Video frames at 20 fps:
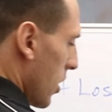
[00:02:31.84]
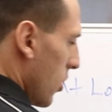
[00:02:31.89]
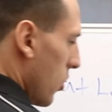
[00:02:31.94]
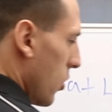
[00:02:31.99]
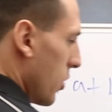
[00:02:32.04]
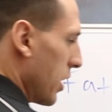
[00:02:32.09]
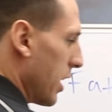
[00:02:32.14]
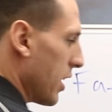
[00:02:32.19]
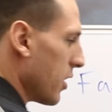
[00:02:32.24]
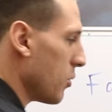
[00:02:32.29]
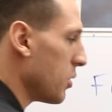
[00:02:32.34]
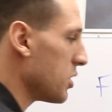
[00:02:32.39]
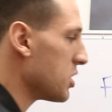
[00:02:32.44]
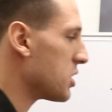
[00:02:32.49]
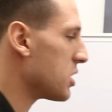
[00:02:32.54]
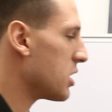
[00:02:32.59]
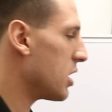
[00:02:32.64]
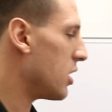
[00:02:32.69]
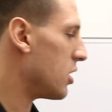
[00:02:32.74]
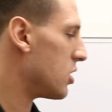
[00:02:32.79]
or in other
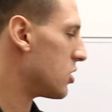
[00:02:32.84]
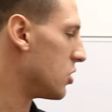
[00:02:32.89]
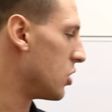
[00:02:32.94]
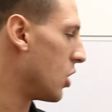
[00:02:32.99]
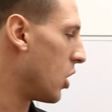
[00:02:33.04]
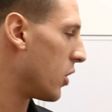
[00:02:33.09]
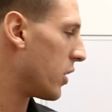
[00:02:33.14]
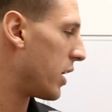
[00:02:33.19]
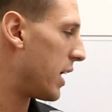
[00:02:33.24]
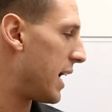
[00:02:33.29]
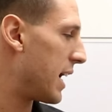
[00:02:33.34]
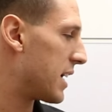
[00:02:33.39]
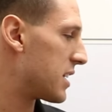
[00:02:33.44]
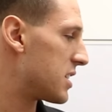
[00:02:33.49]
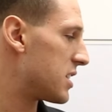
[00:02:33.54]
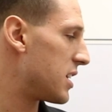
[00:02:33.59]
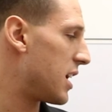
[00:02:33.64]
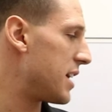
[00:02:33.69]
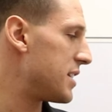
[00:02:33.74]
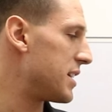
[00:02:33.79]
words,
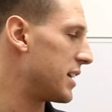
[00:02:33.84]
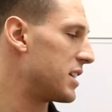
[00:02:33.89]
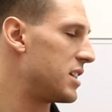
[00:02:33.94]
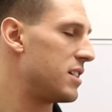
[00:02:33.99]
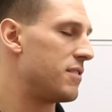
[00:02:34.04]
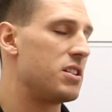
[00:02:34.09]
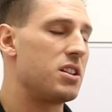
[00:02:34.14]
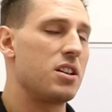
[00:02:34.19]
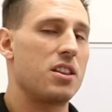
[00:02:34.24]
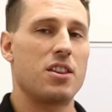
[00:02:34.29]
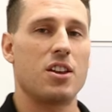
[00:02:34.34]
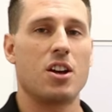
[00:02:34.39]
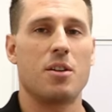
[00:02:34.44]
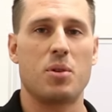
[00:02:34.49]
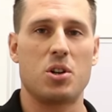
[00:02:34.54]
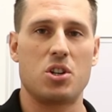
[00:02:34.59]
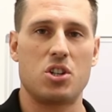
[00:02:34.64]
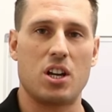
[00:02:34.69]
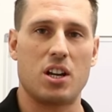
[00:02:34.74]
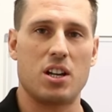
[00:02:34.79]
non-exercise activity
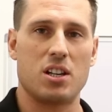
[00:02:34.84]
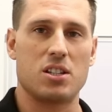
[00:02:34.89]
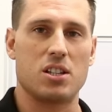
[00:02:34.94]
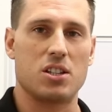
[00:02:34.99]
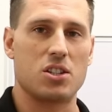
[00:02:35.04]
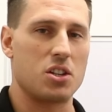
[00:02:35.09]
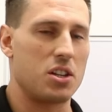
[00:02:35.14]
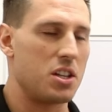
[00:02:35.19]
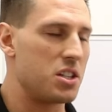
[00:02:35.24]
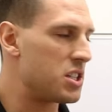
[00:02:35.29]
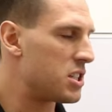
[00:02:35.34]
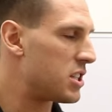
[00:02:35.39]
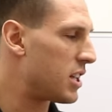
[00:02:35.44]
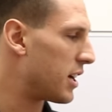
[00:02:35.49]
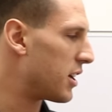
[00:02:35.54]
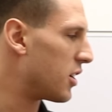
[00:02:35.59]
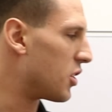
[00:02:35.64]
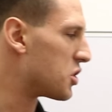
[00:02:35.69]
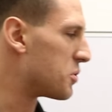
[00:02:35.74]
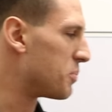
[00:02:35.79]
thermogenesis. So this is
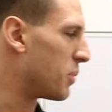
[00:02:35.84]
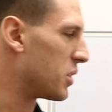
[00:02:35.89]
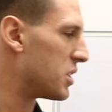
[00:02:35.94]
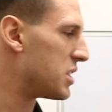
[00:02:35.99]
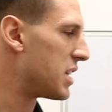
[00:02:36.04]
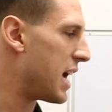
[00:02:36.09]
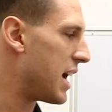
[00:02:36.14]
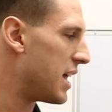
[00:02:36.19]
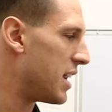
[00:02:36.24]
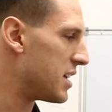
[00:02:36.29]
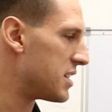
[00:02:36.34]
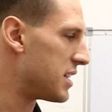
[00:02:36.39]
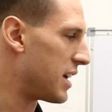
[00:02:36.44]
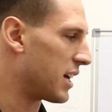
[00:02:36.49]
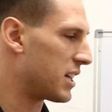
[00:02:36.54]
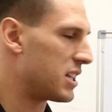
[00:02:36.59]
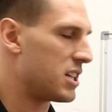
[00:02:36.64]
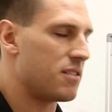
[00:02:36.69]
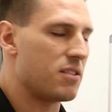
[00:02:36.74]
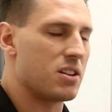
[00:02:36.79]
like your spontaneous
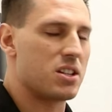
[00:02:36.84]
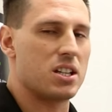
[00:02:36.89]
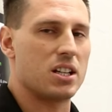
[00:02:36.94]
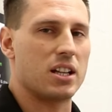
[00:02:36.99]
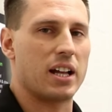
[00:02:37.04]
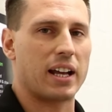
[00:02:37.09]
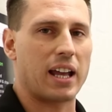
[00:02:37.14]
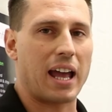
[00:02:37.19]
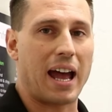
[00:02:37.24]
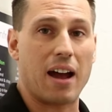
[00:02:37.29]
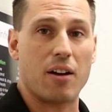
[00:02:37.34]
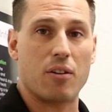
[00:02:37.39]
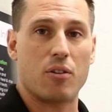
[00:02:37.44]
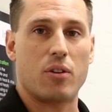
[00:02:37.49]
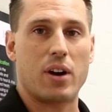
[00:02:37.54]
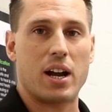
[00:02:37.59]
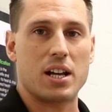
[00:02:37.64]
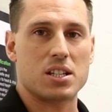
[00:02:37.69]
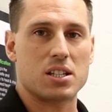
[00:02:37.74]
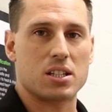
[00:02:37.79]
activity, like at
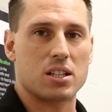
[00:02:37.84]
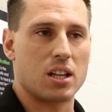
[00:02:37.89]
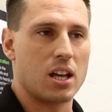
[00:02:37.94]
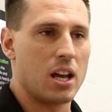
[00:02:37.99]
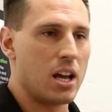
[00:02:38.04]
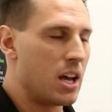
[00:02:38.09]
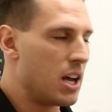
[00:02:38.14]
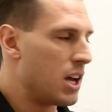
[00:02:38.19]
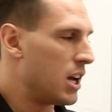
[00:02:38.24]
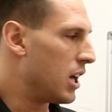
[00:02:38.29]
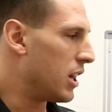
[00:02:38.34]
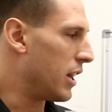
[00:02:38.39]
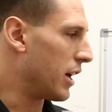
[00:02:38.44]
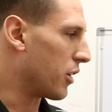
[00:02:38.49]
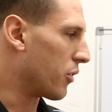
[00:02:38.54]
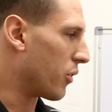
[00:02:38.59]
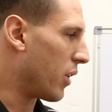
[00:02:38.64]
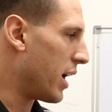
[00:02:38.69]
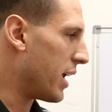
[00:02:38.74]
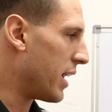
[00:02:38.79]
rest.
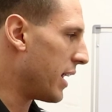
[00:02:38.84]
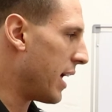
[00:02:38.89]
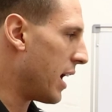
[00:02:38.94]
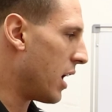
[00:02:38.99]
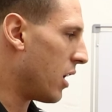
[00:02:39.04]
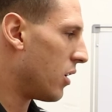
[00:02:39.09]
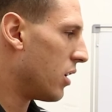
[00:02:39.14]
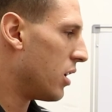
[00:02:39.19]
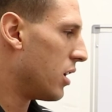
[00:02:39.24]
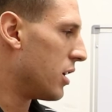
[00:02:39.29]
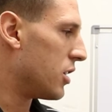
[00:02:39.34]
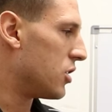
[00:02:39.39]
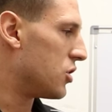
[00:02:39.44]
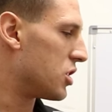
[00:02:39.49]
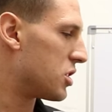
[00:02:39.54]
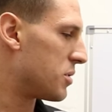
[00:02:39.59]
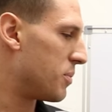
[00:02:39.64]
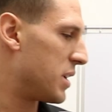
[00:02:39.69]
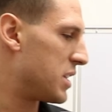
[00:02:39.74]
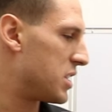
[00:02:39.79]
Like right now,
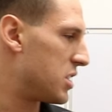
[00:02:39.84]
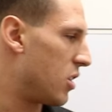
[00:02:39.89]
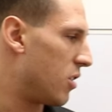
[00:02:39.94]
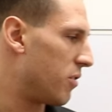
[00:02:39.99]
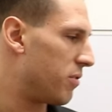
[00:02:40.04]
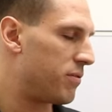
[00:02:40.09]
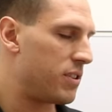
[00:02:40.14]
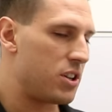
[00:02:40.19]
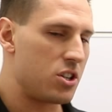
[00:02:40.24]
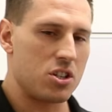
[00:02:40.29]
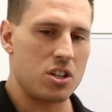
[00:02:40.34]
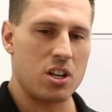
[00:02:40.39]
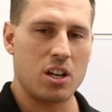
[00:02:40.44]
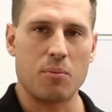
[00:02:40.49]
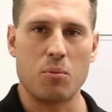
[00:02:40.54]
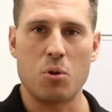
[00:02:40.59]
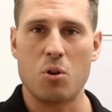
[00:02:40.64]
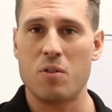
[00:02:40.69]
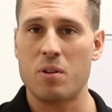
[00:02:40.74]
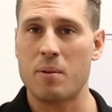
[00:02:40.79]
just myself
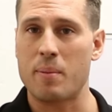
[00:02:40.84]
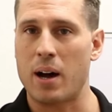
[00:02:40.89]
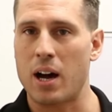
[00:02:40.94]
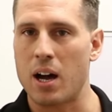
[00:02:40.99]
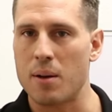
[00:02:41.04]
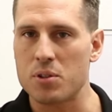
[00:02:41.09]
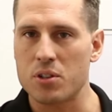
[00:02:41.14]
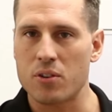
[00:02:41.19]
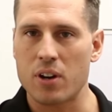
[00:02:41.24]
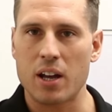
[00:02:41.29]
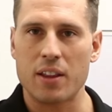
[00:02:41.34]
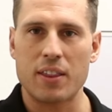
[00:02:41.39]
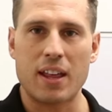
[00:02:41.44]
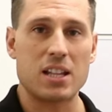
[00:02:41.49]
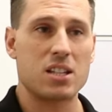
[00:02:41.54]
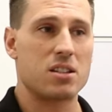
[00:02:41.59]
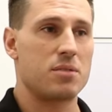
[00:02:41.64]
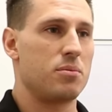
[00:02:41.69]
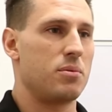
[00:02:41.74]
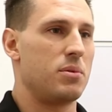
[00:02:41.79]
fidgeting, moving my arms around,
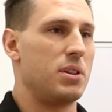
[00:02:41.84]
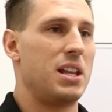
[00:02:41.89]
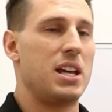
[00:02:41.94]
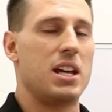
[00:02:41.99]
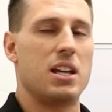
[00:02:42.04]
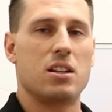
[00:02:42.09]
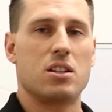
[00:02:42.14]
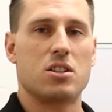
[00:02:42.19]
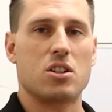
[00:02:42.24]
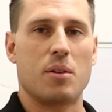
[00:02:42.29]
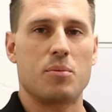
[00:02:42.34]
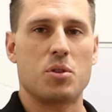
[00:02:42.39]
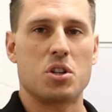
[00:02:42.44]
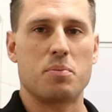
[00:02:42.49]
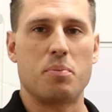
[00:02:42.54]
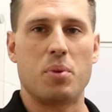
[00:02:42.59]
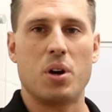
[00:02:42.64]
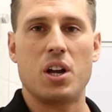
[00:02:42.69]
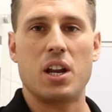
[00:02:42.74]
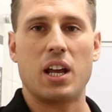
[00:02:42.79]
that's NEAT. So I'm
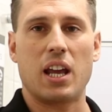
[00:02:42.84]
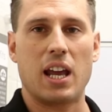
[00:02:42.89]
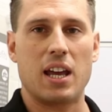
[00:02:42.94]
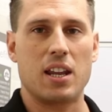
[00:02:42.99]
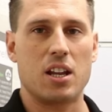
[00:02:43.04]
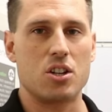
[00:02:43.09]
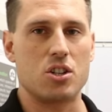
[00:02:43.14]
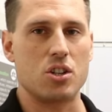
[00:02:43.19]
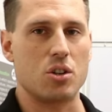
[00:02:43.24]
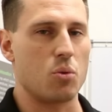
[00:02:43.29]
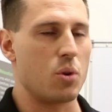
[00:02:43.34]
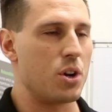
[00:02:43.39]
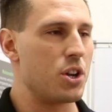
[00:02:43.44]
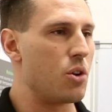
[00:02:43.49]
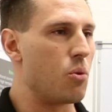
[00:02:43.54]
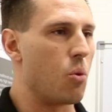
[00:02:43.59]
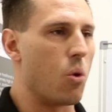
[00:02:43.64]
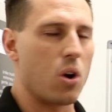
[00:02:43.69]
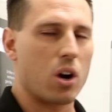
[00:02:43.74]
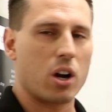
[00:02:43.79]
just burning energy. When
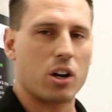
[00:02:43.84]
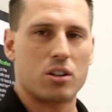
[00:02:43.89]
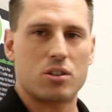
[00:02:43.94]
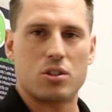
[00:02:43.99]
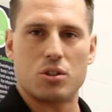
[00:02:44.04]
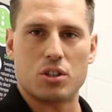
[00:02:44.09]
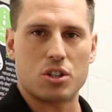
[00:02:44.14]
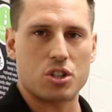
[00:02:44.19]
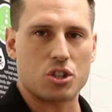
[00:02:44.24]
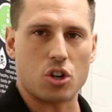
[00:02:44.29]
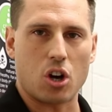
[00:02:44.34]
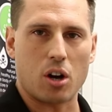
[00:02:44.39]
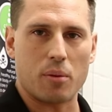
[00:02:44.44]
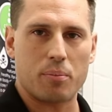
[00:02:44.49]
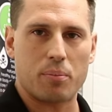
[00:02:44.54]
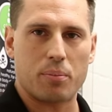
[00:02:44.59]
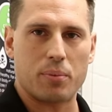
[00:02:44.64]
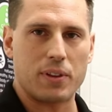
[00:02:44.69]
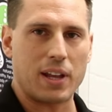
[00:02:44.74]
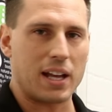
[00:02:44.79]
you walk to the
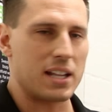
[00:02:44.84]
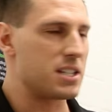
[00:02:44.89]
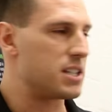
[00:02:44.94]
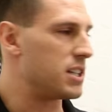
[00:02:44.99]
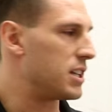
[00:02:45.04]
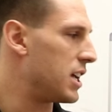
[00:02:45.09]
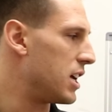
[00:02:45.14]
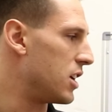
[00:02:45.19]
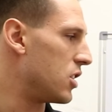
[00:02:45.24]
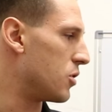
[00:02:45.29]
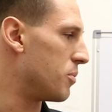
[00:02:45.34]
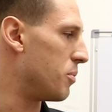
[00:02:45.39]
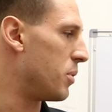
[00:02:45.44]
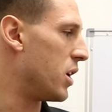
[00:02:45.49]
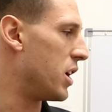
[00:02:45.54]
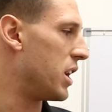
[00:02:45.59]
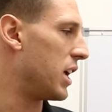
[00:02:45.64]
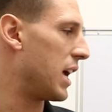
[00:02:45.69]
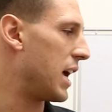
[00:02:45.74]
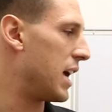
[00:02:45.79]
shop, that's NEAT, you're
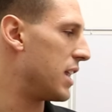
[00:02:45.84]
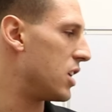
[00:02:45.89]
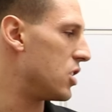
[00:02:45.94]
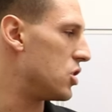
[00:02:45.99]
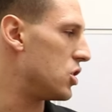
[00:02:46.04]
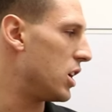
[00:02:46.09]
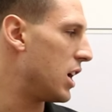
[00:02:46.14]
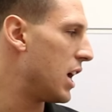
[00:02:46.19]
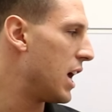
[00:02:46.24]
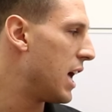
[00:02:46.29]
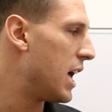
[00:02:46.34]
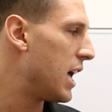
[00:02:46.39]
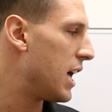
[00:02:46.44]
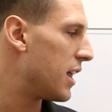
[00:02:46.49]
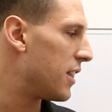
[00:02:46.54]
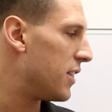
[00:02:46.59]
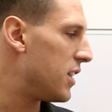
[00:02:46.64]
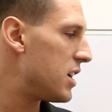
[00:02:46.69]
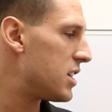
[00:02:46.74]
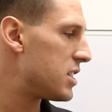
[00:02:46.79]
burning energy.
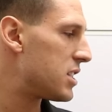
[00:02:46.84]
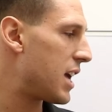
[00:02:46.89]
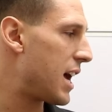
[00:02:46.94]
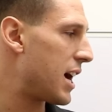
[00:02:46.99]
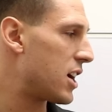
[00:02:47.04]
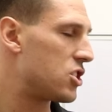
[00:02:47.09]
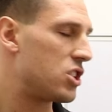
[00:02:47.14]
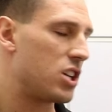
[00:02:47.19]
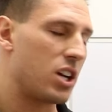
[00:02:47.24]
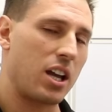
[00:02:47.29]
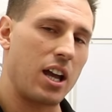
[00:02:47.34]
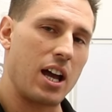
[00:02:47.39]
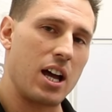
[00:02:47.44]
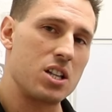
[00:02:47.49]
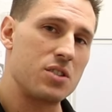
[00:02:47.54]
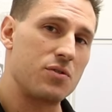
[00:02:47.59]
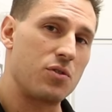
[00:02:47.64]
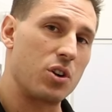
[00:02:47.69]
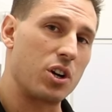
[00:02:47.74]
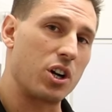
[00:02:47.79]
This actually
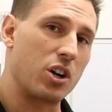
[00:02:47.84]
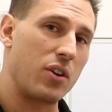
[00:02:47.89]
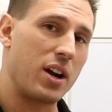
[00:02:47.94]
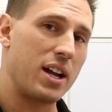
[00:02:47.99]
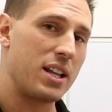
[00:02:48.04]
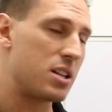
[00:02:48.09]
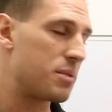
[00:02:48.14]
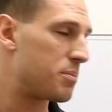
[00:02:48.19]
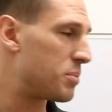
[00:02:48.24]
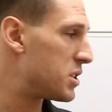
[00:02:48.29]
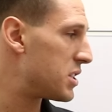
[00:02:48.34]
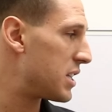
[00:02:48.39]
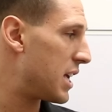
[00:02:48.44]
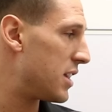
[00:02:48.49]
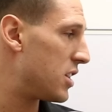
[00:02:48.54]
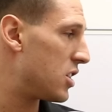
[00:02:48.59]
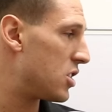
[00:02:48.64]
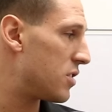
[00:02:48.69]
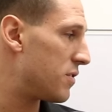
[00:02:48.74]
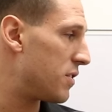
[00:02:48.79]
accounts for a greater
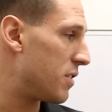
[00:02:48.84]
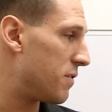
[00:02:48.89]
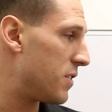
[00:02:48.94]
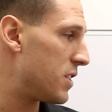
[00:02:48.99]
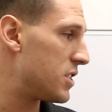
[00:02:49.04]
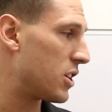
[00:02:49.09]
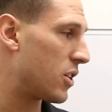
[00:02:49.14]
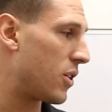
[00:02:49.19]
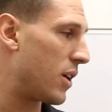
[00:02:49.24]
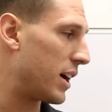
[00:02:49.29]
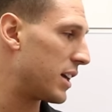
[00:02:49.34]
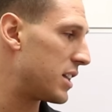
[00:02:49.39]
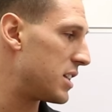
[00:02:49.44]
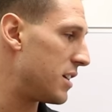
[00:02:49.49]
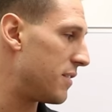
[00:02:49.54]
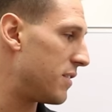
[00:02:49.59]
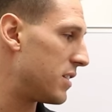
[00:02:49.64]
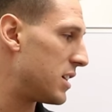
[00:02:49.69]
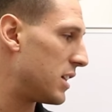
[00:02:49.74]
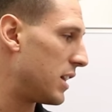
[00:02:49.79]
percentage of your physical
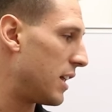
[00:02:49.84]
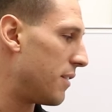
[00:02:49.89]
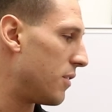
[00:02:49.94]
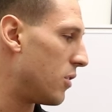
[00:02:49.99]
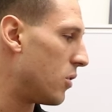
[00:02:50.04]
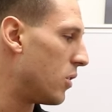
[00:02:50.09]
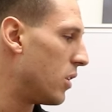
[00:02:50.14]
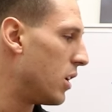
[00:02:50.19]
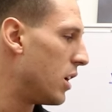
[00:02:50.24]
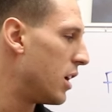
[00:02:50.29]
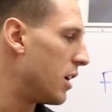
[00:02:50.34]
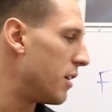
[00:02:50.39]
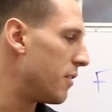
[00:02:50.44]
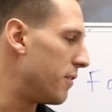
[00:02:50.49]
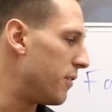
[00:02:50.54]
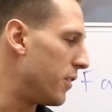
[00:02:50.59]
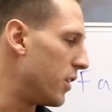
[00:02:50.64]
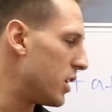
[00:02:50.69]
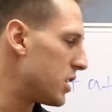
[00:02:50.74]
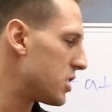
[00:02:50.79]
activity level
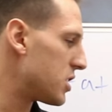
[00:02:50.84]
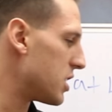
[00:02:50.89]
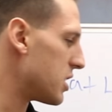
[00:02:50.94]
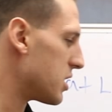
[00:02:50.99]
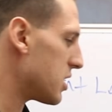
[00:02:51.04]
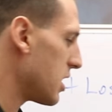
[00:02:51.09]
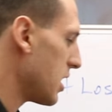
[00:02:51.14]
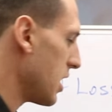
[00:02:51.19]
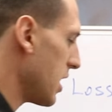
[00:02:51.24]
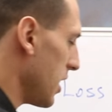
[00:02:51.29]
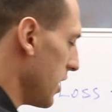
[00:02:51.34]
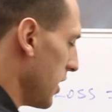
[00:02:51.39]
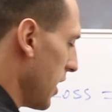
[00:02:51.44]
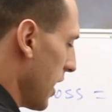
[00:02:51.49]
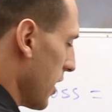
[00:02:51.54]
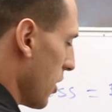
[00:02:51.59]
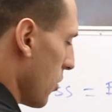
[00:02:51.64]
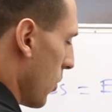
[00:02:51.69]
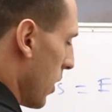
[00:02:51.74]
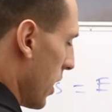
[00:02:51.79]
versus the
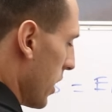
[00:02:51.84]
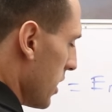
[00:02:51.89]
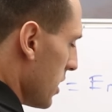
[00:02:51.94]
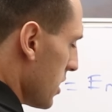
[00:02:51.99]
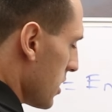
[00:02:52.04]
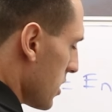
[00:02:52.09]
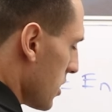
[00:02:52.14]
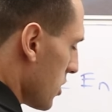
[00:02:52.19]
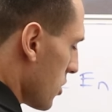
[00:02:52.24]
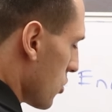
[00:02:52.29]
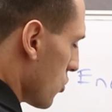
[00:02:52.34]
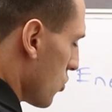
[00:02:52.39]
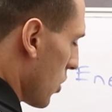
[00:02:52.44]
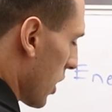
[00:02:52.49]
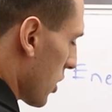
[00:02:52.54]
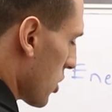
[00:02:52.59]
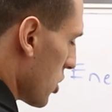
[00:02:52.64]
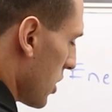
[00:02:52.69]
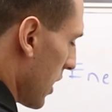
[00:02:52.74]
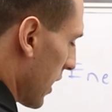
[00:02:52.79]
other one is
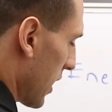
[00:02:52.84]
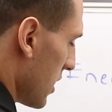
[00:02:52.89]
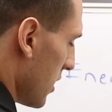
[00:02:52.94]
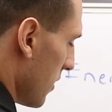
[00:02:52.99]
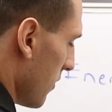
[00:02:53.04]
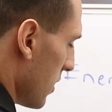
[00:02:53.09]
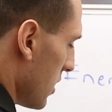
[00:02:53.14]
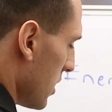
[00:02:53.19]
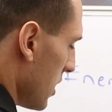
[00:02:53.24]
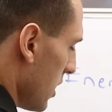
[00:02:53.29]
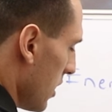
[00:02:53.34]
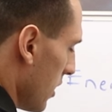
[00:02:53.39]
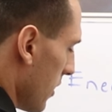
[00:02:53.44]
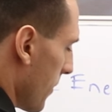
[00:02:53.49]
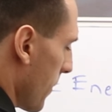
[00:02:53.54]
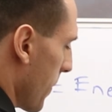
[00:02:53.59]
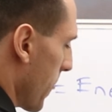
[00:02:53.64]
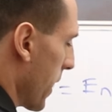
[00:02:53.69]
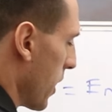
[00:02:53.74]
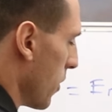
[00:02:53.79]
structured activity,
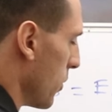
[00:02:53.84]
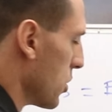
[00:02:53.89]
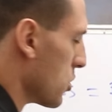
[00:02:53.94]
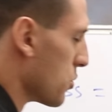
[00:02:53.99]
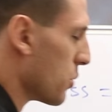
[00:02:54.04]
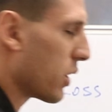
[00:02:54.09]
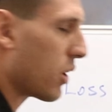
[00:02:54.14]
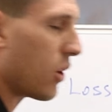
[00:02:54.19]
which we